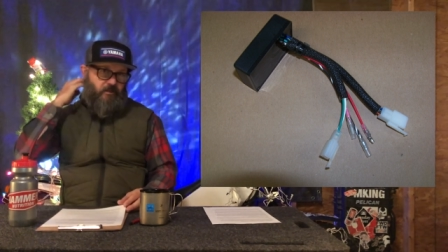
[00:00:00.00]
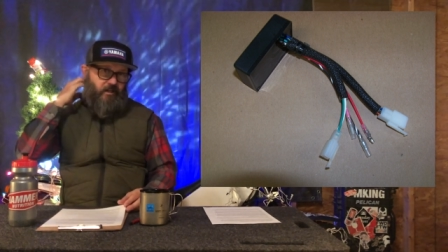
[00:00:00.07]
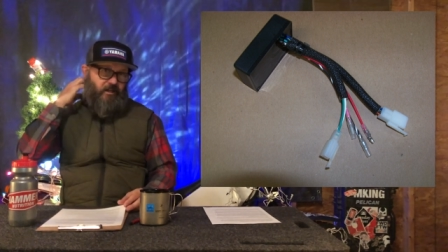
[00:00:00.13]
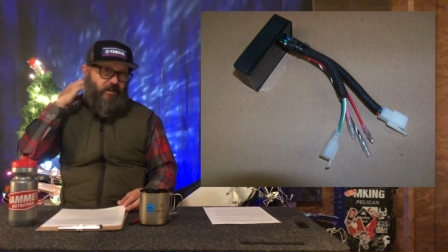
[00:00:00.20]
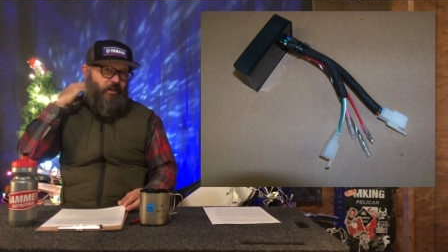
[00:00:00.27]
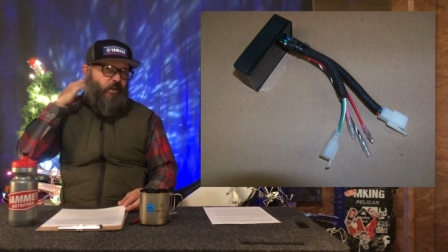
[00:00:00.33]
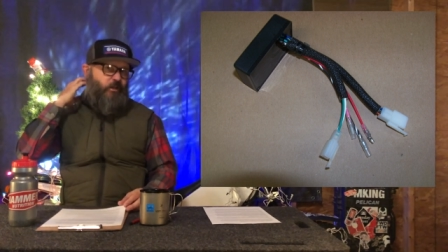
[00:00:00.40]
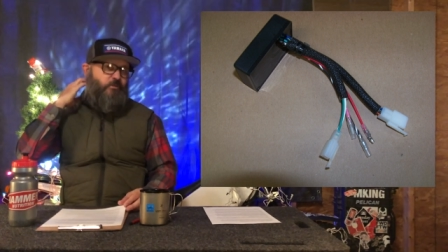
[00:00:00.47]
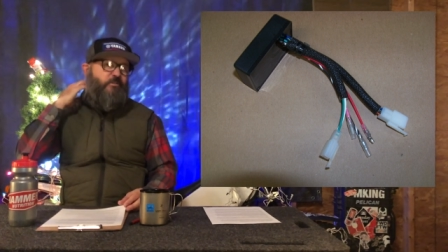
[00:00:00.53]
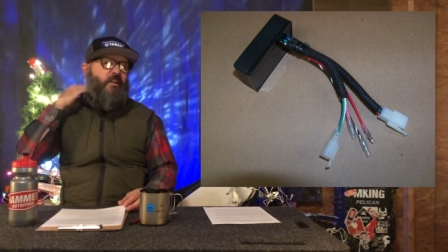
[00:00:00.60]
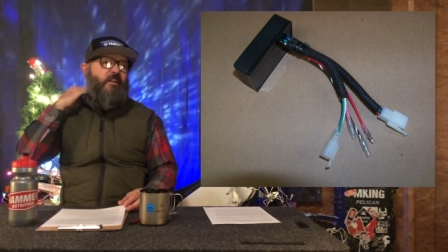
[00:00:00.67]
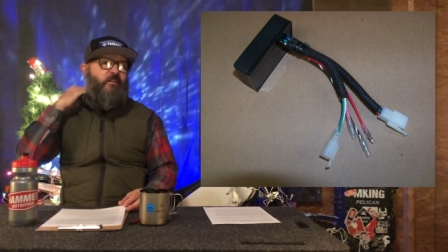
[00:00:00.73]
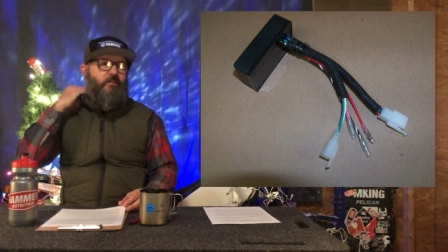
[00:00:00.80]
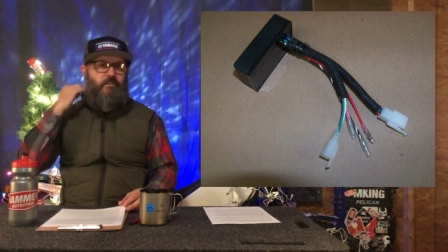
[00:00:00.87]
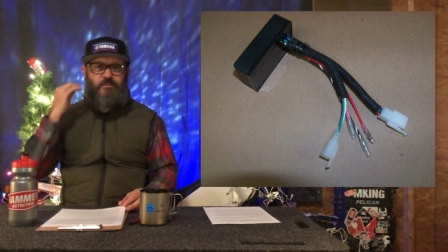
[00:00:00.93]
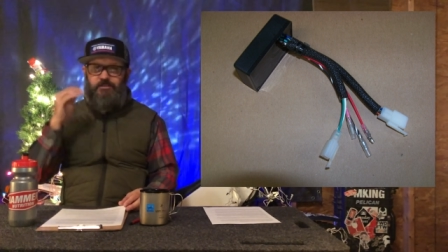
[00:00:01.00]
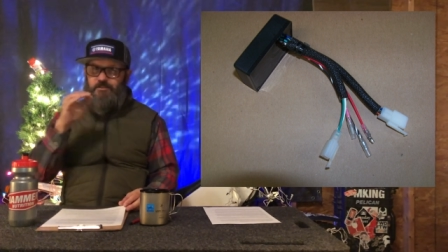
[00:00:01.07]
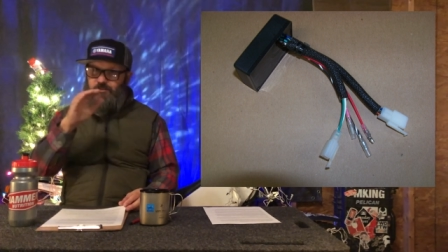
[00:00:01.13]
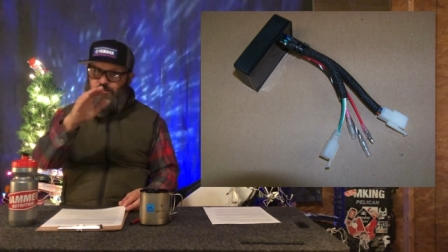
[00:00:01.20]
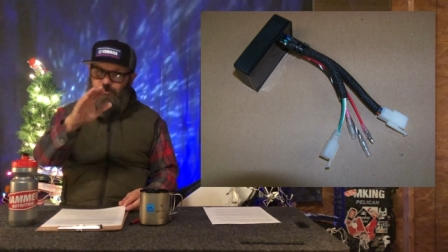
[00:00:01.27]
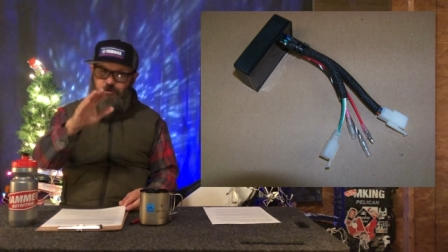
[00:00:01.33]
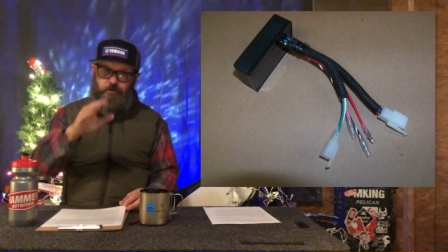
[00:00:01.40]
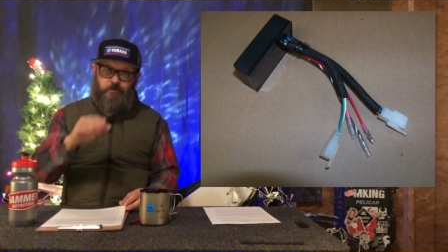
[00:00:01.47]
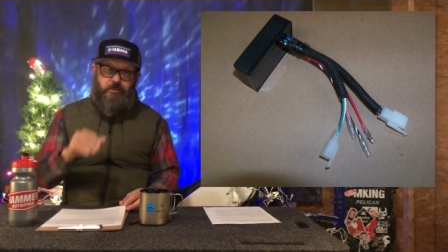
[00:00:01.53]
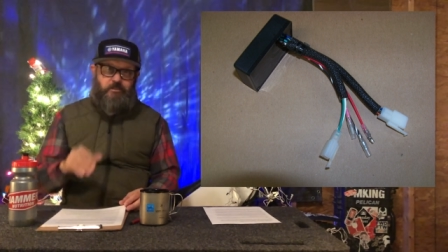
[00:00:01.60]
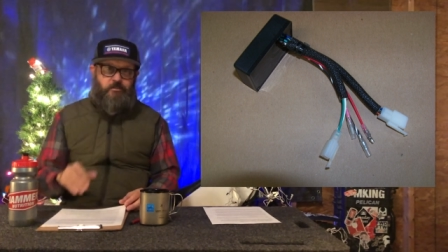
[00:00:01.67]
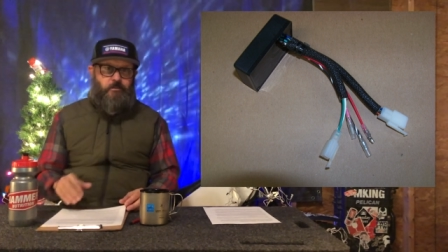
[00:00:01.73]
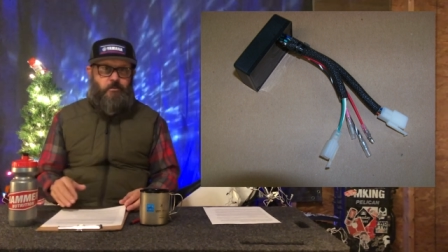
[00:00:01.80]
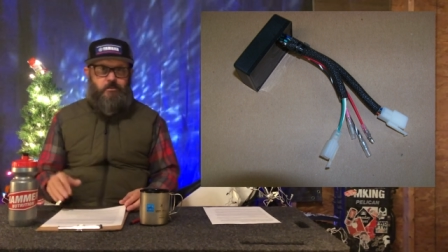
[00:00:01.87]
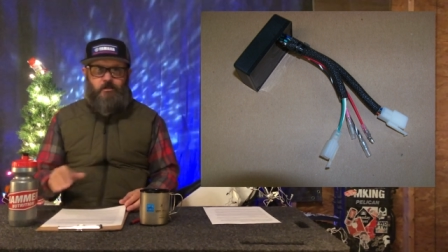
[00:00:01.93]
I don't know. Take a look. Just do your
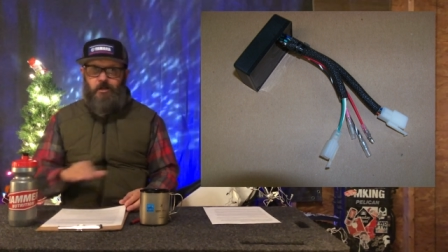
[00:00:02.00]
research.